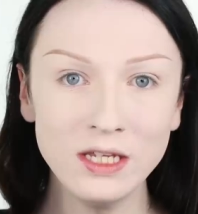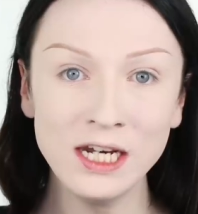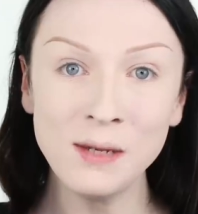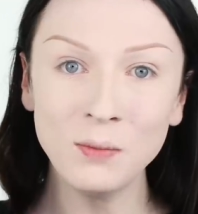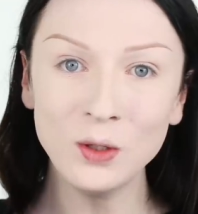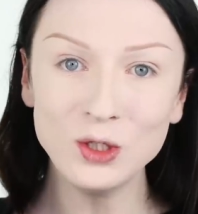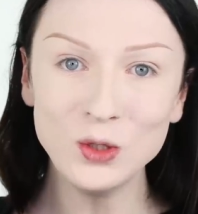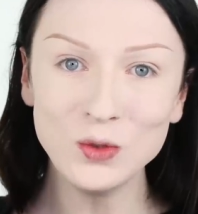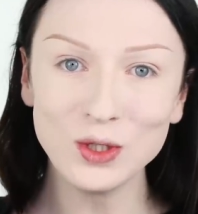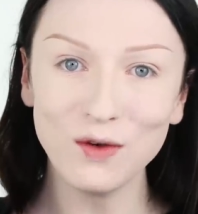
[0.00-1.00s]
Then I employed the
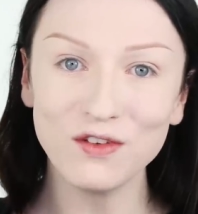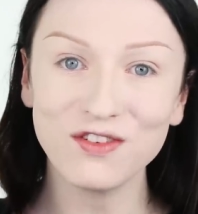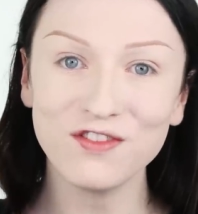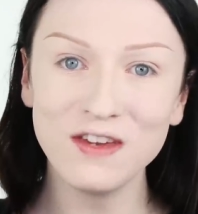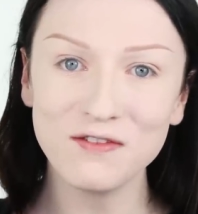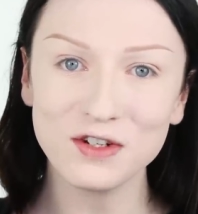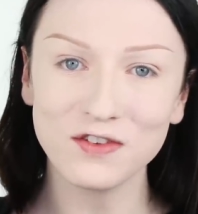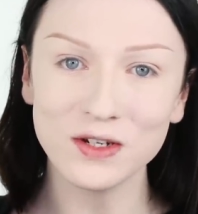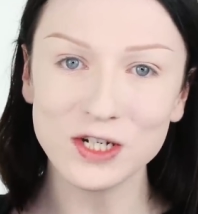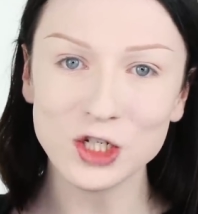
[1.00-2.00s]
use of a favourite
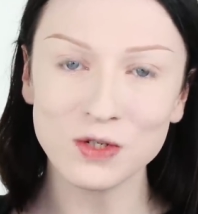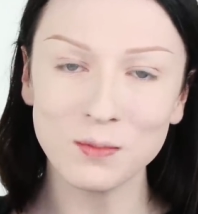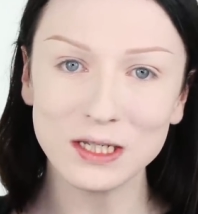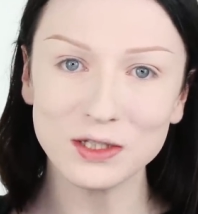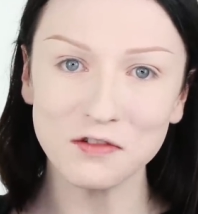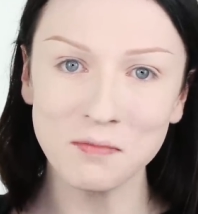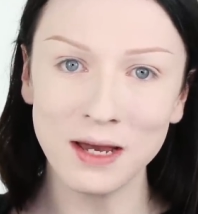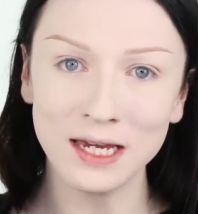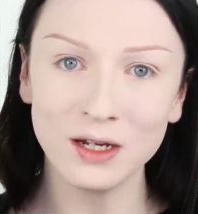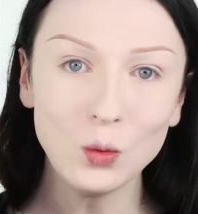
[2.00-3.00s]
foundation mix of
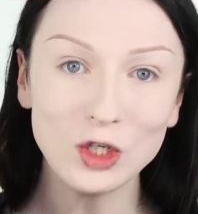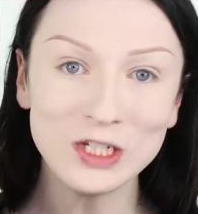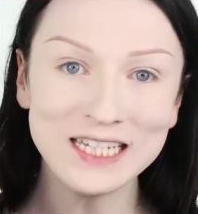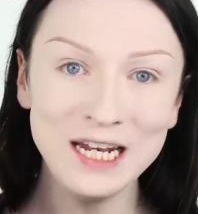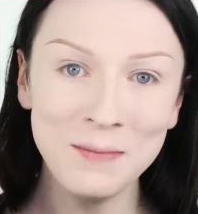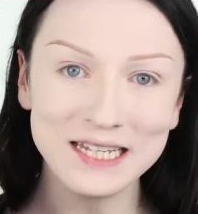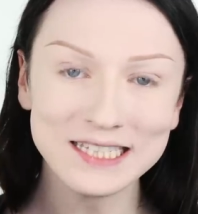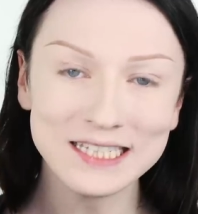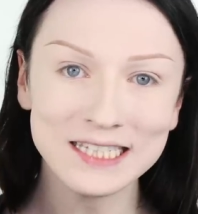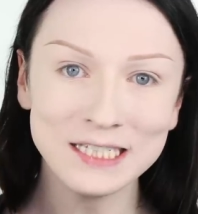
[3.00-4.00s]
mine, which is
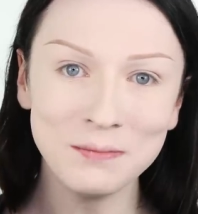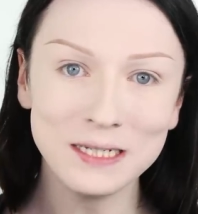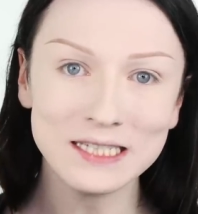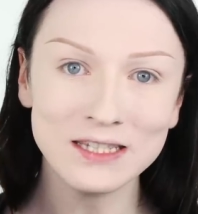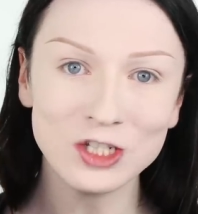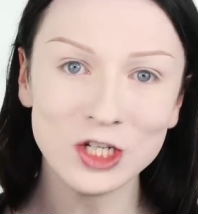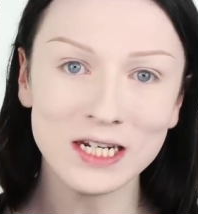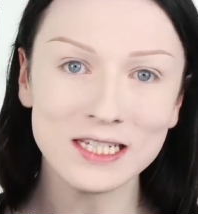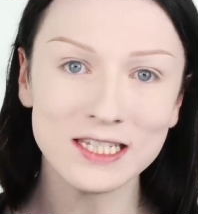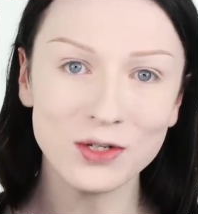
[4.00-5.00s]
Illamasqua's Skin Base in the
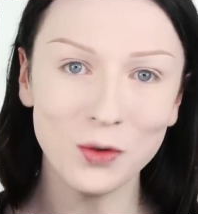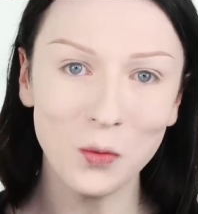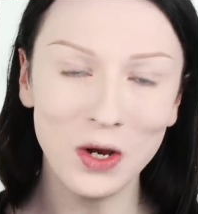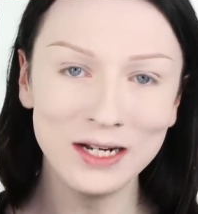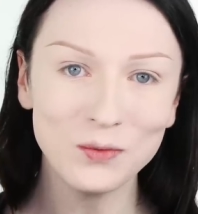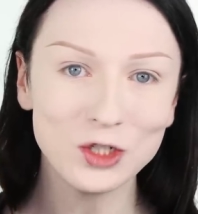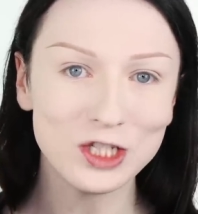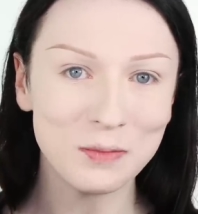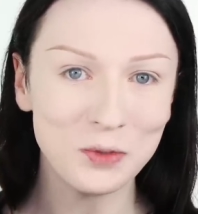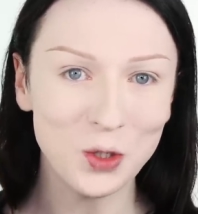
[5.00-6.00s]
shade 01, which
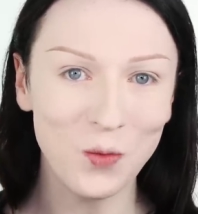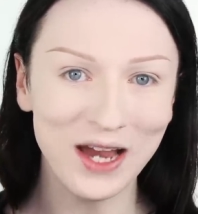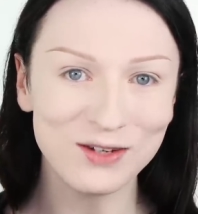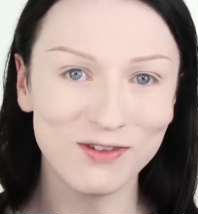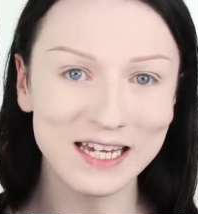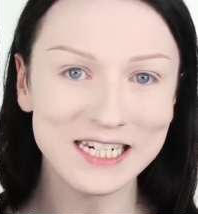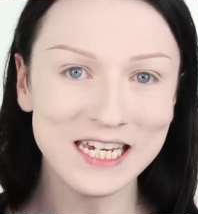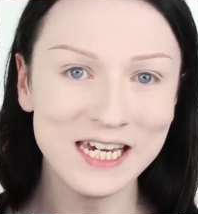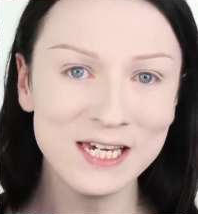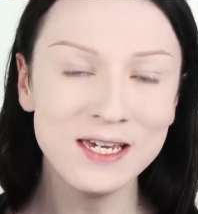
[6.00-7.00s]
is the pure white right
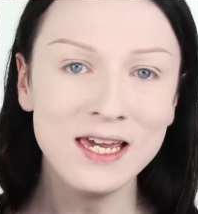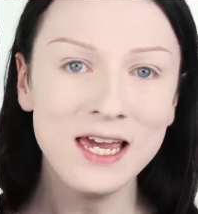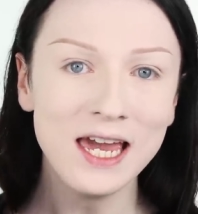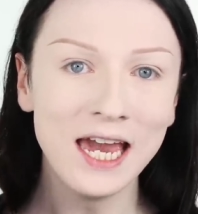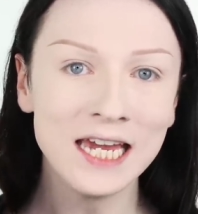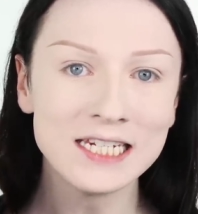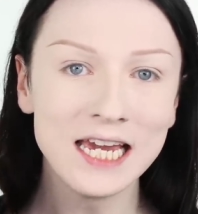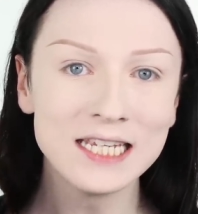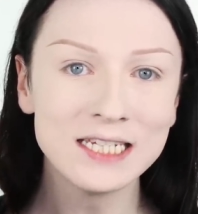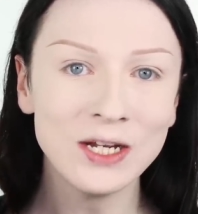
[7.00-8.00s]
here, and
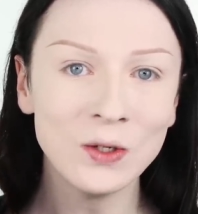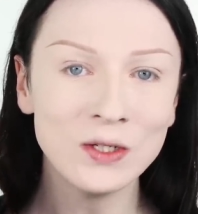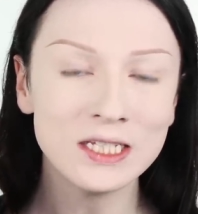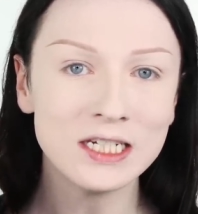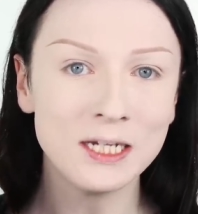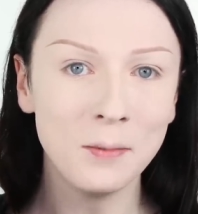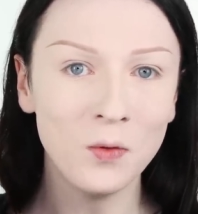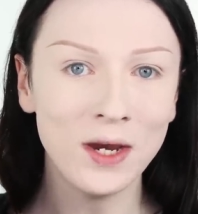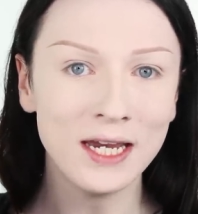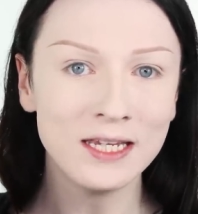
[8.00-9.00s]
Estee Lauder's
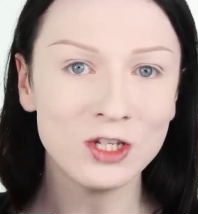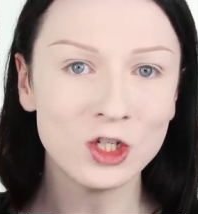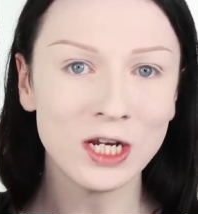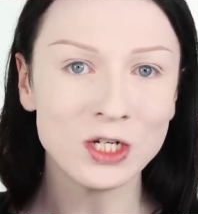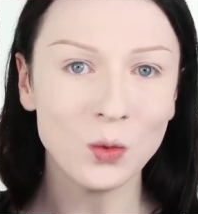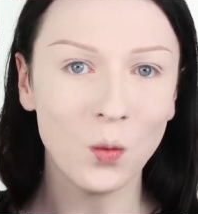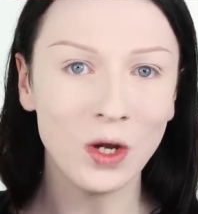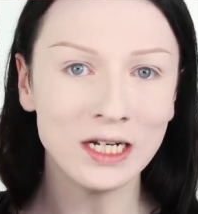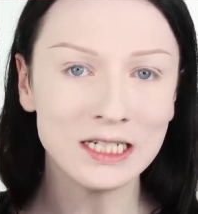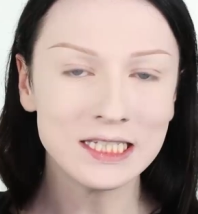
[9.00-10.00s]
Double Wear in the shade
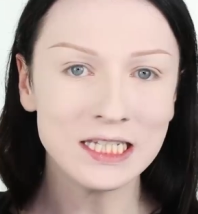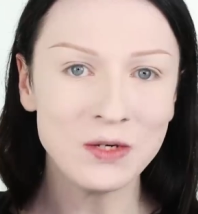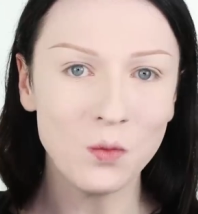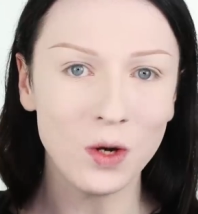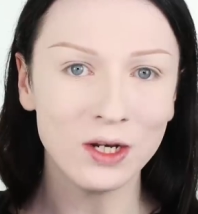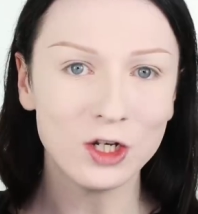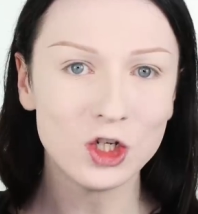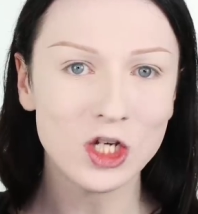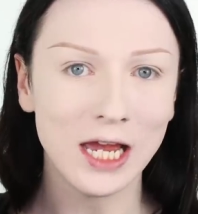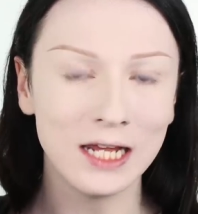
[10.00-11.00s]
1C1
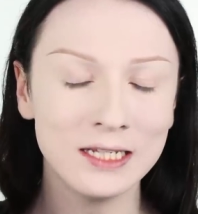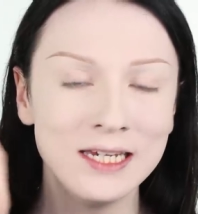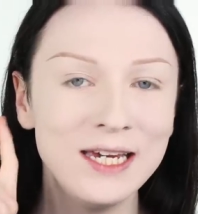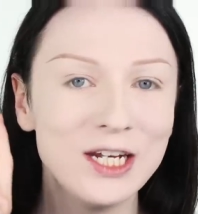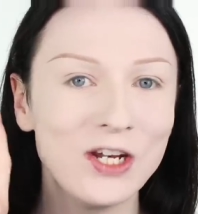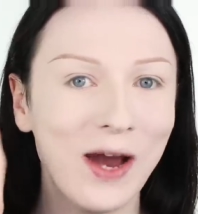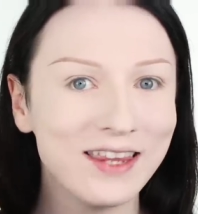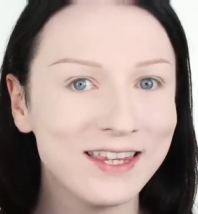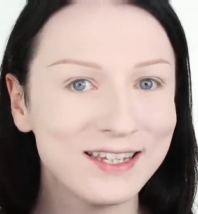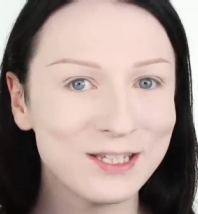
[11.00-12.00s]
Shell. Now
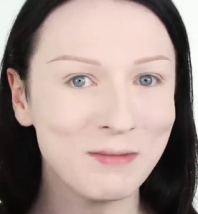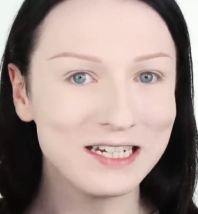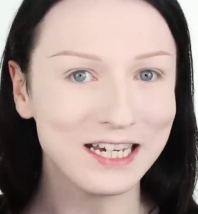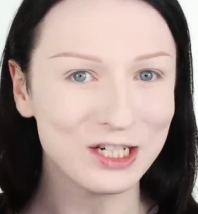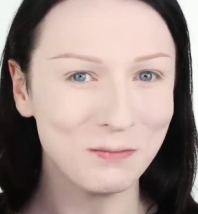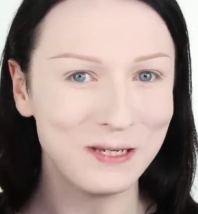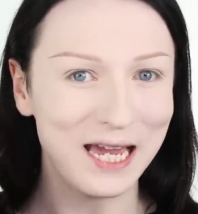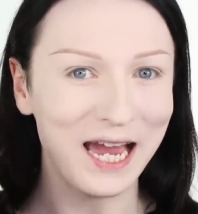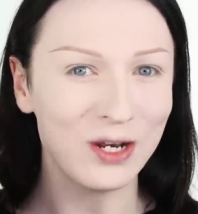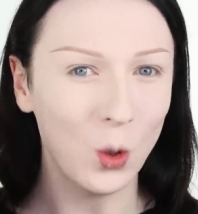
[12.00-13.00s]
I think this might actually
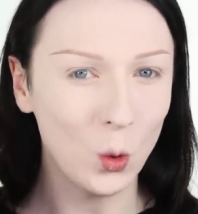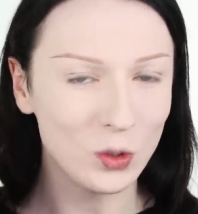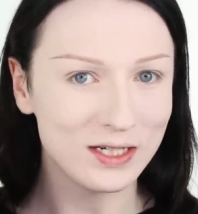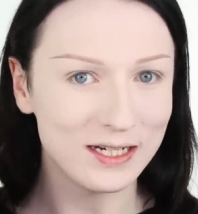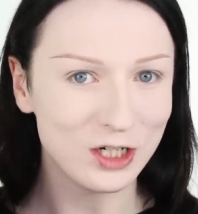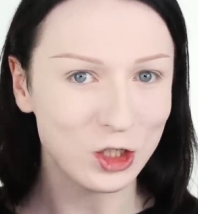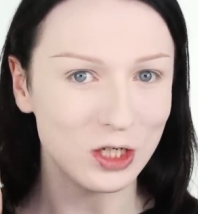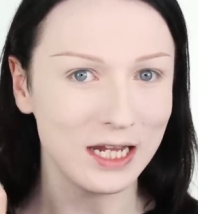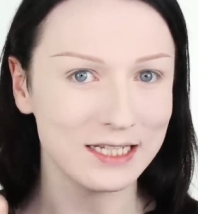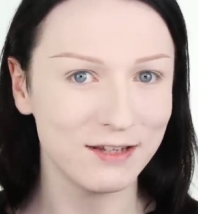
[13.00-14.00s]
be an older
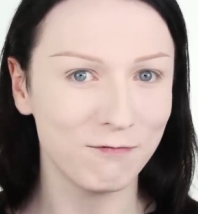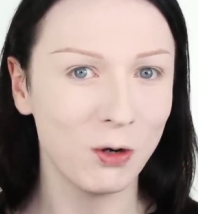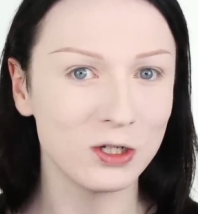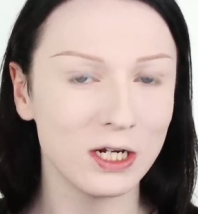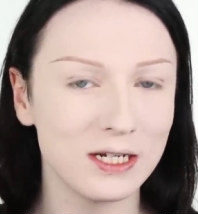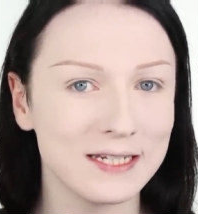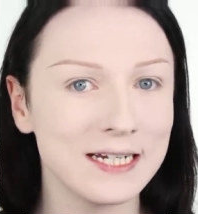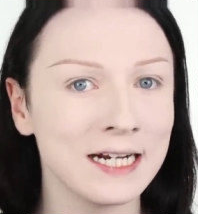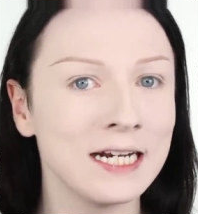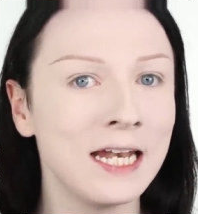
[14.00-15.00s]
edition, as they've brought out a
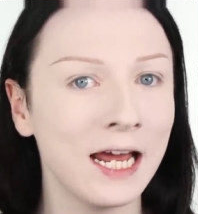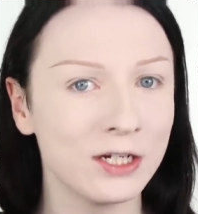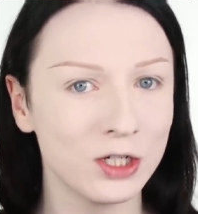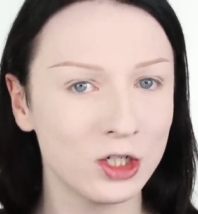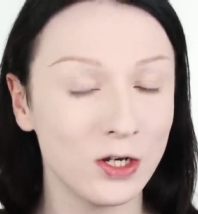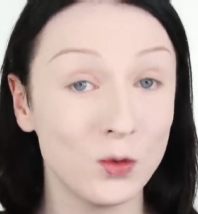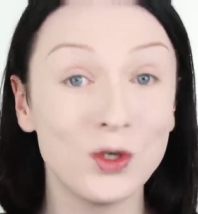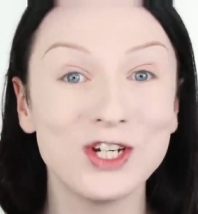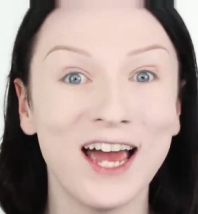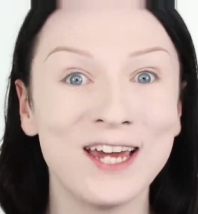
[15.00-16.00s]
slightly lighter shade,
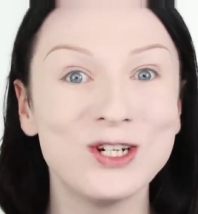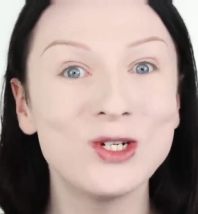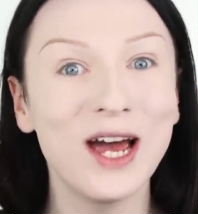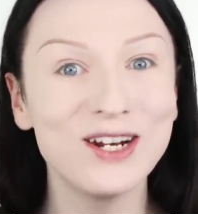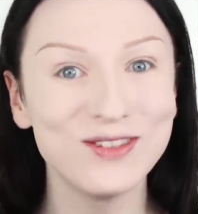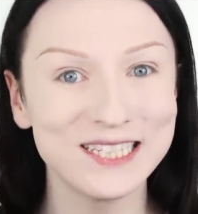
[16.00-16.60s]
which I tried